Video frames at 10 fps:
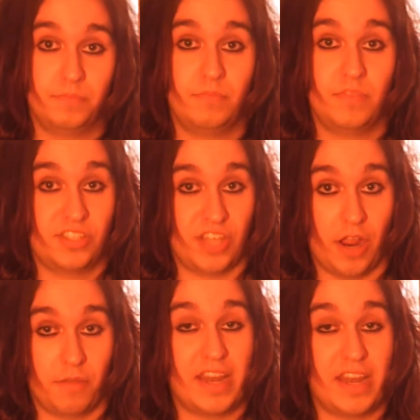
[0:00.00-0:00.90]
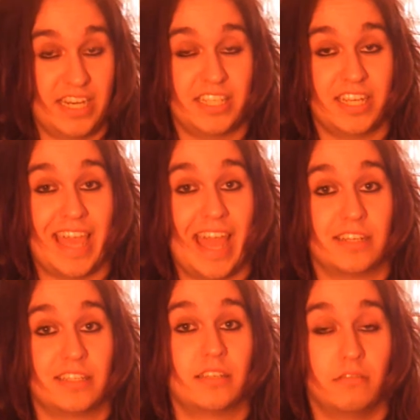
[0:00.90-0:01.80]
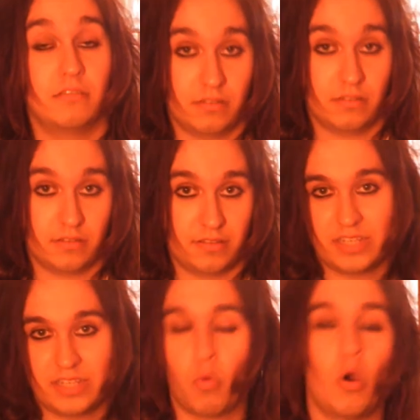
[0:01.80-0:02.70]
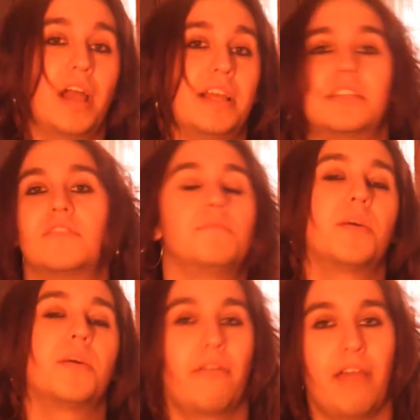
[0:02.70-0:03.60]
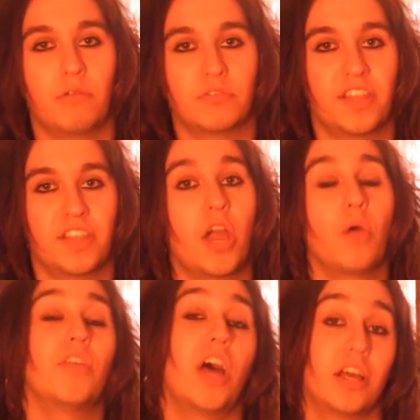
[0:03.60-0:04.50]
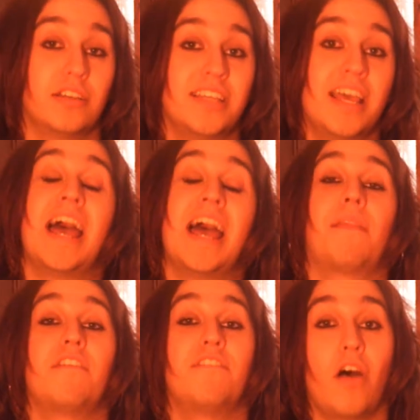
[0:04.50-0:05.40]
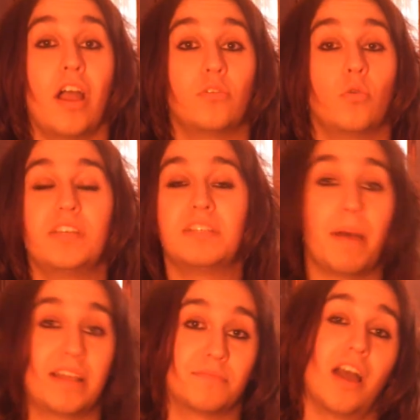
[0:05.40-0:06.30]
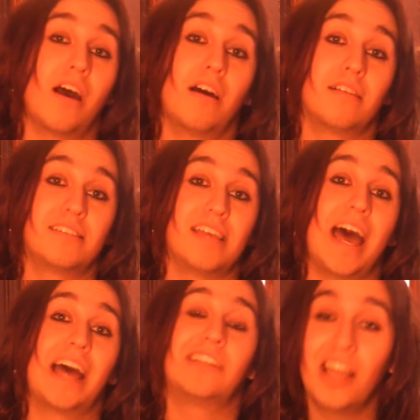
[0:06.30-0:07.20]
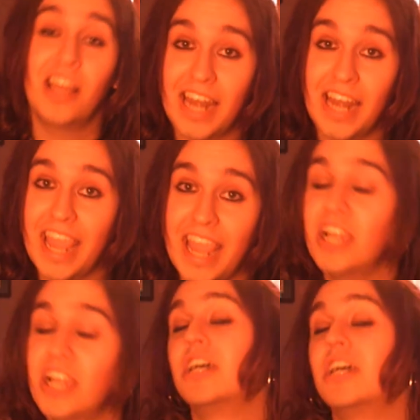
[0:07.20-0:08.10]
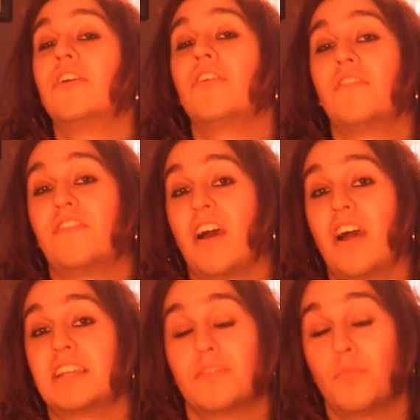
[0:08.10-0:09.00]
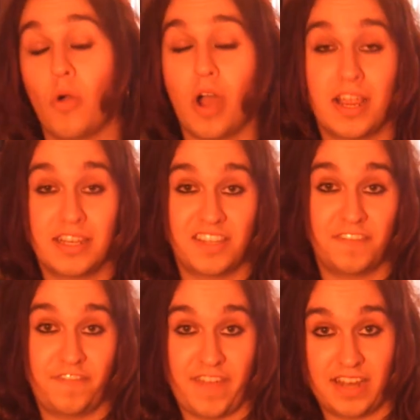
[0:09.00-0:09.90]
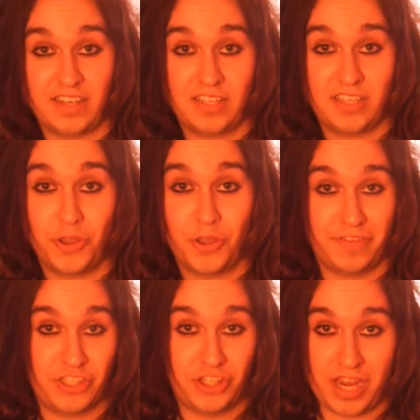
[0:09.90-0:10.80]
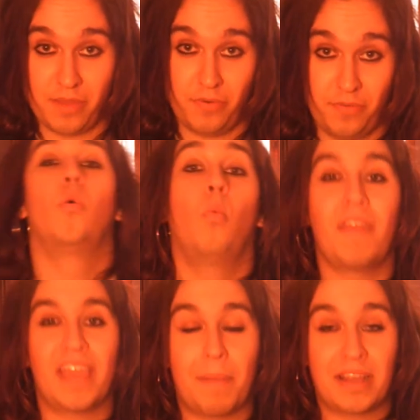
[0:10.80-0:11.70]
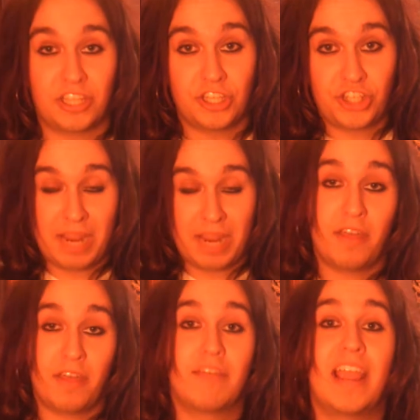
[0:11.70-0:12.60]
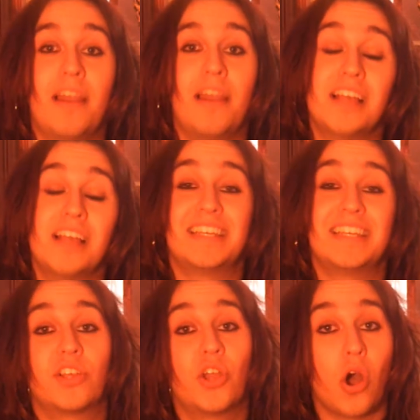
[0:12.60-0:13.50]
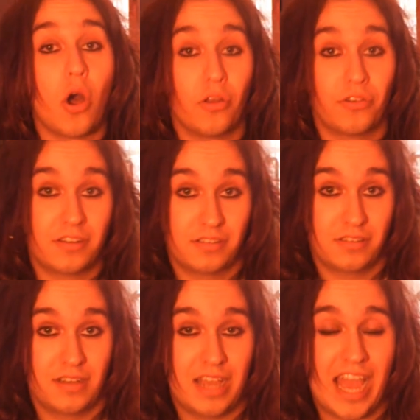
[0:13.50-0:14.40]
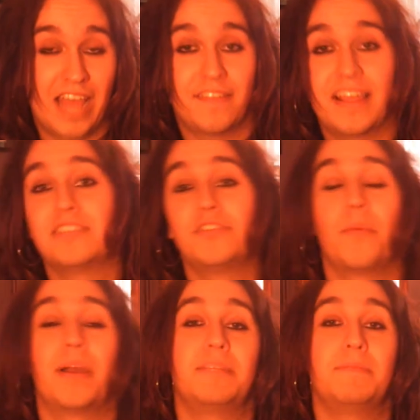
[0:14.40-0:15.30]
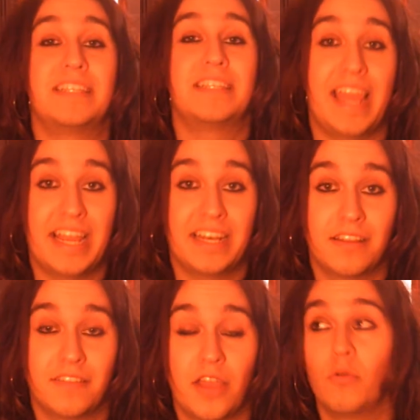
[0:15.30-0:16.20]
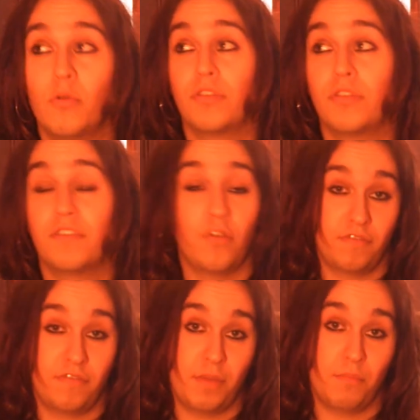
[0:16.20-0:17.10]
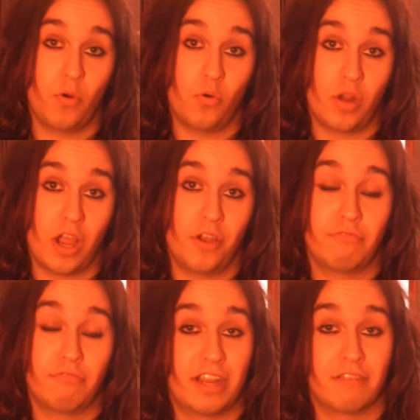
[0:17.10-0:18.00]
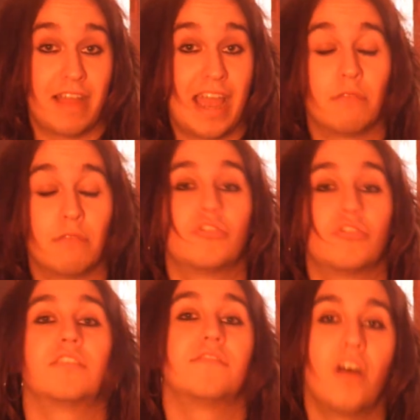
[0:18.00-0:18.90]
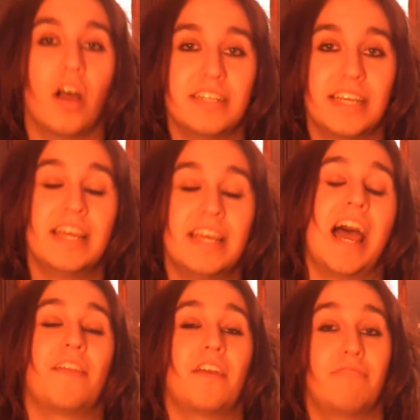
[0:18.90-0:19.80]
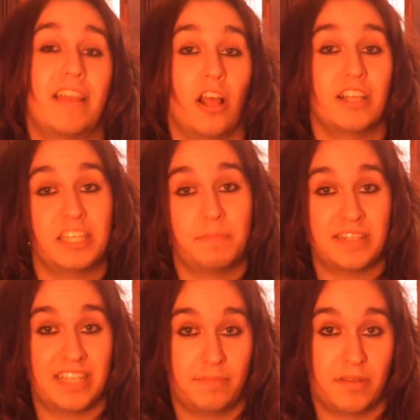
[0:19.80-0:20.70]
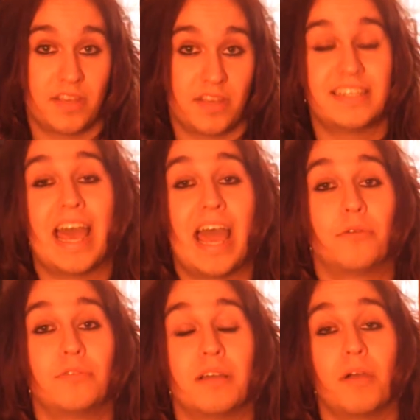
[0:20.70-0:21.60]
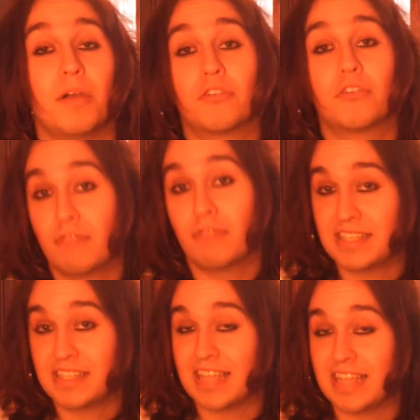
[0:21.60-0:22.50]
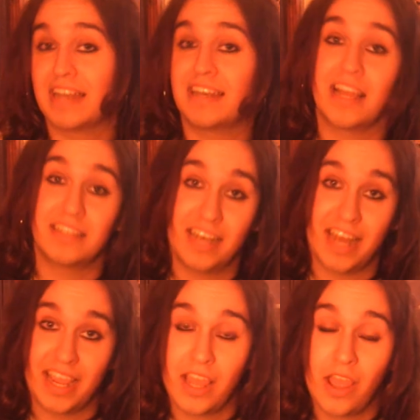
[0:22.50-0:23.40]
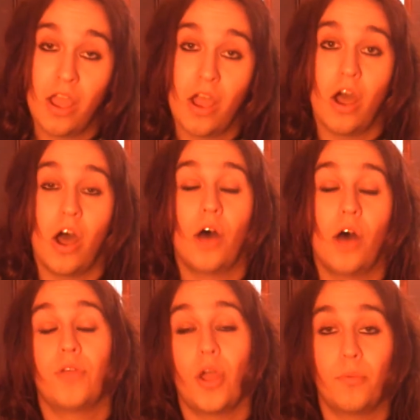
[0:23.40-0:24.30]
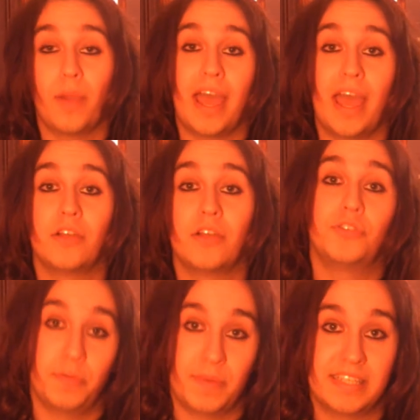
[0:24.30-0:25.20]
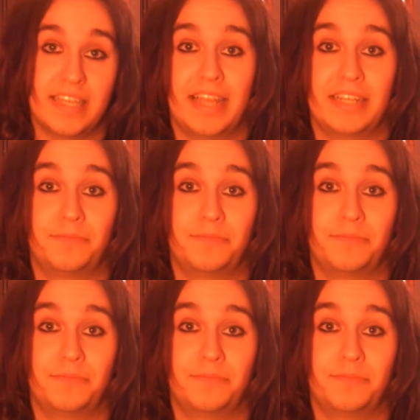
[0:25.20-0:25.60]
So they needed to get these wires from somewhere else. So they go on the hunt and they find all these abandoned cars, and luckily find some wires that fit Yuri's Jeep. When they get back to the Jeep, they realise that it's gone and it is nowhere to be seen. The four of them all go running around trying to find it, and they realise it's been tipped upside down, and both Chris and Natalie are nowhere to be seen.